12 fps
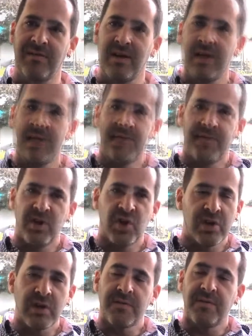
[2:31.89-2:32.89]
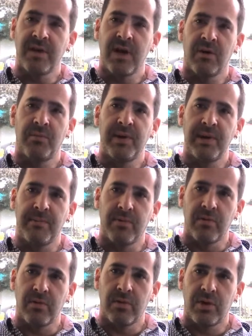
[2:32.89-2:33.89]
Our vision is for young
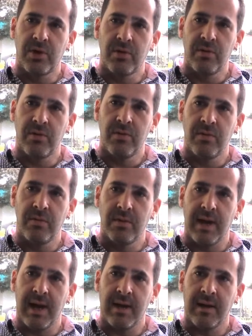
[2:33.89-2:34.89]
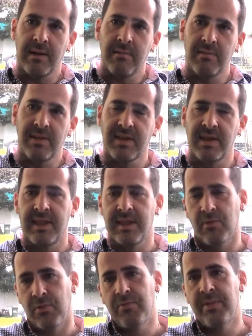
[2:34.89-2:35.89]
people to
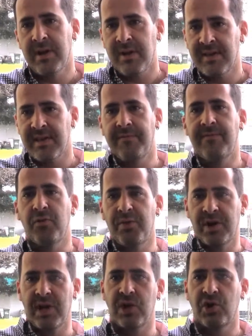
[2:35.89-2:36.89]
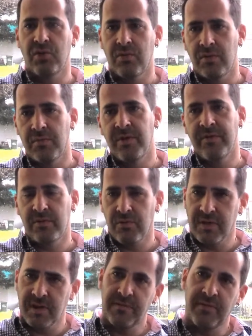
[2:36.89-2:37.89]
see or realize their full potential or move
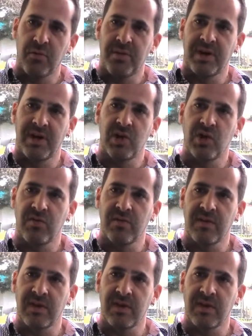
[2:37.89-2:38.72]
towards their full potential.